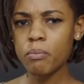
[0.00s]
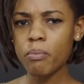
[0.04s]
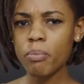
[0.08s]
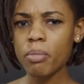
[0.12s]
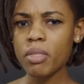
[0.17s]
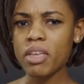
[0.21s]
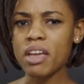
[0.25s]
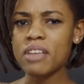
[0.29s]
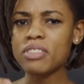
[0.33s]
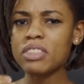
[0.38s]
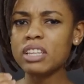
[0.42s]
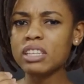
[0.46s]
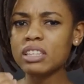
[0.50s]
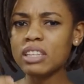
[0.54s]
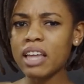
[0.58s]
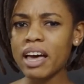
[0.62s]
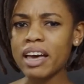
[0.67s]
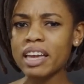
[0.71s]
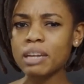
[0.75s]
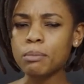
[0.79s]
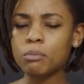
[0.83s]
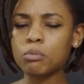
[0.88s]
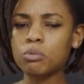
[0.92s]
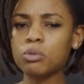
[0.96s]
and the
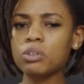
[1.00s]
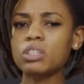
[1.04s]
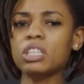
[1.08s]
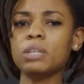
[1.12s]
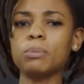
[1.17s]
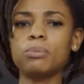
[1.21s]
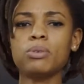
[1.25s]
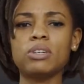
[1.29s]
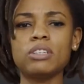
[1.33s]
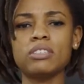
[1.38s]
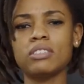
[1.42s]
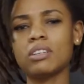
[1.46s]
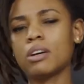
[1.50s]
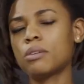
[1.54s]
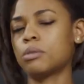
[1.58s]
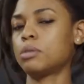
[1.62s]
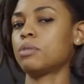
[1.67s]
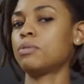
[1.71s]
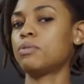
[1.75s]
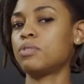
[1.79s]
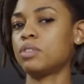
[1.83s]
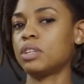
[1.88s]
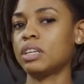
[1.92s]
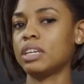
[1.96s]
lime really brings out
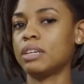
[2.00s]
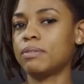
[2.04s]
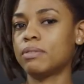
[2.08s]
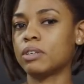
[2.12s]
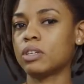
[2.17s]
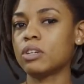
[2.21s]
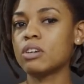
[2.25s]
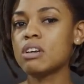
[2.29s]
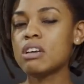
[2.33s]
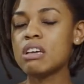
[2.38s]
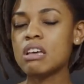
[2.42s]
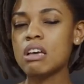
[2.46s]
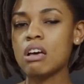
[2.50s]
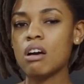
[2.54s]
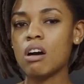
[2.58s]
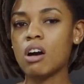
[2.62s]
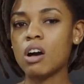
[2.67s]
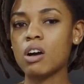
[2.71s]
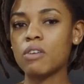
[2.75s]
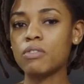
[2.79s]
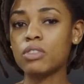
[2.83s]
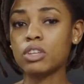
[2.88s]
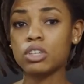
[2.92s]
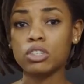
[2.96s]
the flavor
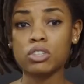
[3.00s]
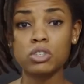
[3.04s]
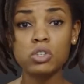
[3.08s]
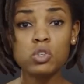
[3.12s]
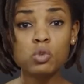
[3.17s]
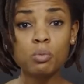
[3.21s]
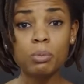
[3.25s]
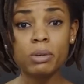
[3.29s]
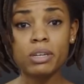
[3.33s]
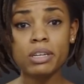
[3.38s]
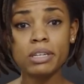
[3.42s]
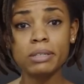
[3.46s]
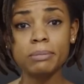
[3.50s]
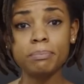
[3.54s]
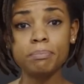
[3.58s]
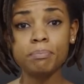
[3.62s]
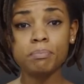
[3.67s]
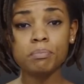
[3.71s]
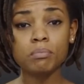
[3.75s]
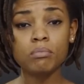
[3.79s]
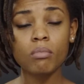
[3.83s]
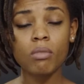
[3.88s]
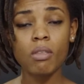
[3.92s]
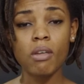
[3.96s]
of the cumin,
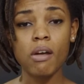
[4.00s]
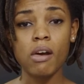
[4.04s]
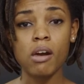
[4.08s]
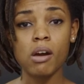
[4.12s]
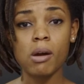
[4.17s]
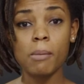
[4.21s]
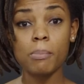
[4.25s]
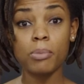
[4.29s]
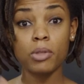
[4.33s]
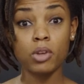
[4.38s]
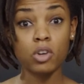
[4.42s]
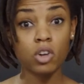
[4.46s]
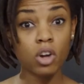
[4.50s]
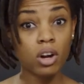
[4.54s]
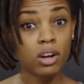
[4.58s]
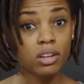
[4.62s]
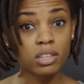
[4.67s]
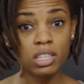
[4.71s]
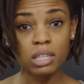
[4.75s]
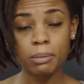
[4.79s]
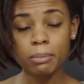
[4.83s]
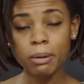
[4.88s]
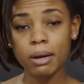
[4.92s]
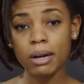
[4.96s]
the
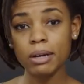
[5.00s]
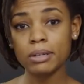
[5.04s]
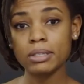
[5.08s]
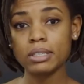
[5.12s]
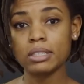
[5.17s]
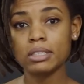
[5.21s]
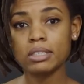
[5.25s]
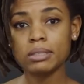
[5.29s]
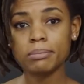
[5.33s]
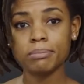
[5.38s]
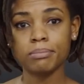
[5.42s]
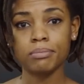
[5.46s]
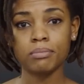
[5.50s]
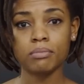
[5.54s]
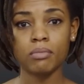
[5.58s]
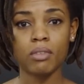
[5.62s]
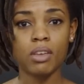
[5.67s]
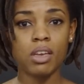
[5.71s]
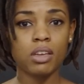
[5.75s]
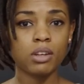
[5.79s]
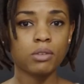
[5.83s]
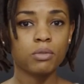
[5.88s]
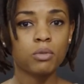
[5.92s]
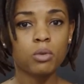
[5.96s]
garlic powder,
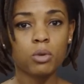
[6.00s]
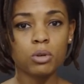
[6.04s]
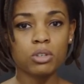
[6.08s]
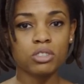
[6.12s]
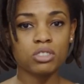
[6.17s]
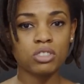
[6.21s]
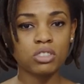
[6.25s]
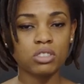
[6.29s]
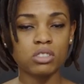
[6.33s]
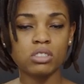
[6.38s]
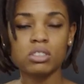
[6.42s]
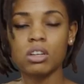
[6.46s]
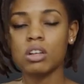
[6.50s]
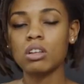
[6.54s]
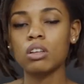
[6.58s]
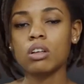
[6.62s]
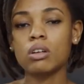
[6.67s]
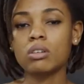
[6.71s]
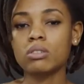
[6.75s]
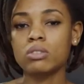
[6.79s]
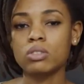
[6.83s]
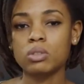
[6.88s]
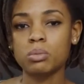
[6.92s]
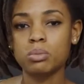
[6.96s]
and of course the salt
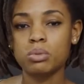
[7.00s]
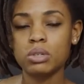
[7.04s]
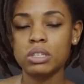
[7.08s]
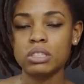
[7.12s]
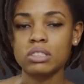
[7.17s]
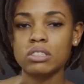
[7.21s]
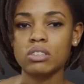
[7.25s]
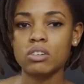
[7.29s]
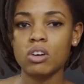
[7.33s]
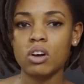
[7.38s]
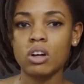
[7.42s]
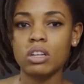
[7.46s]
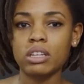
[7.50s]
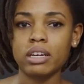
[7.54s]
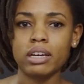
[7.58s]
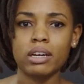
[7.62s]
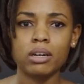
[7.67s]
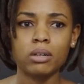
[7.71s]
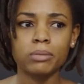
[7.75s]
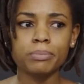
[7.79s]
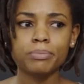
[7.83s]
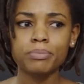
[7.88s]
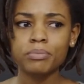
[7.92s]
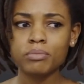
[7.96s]
also brings it all
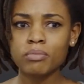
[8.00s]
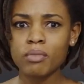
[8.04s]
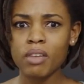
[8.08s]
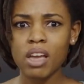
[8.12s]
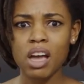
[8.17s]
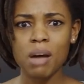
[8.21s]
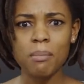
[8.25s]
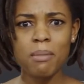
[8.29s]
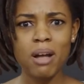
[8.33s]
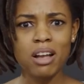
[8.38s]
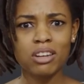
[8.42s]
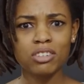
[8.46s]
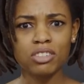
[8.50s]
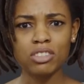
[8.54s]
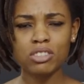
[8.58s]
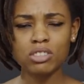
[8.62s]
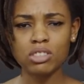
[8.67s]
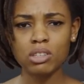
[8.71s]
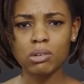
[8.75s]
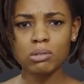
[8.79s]
out. I'm actually so